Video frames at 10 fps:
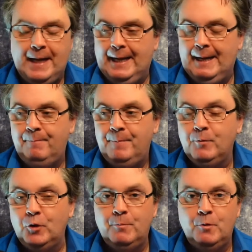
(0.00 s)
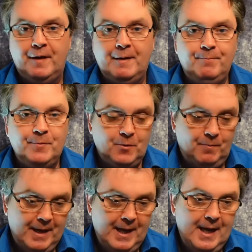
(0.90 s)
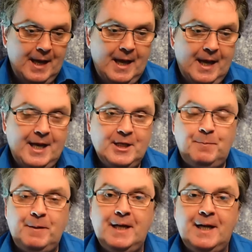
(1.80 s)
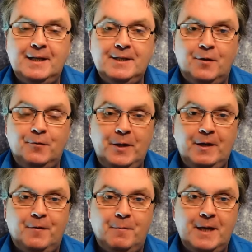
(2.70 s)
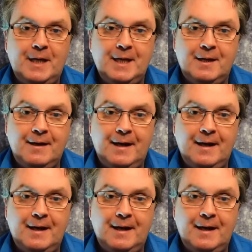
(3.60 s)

Um, I'm going to move it. So it's been a tough week for me here.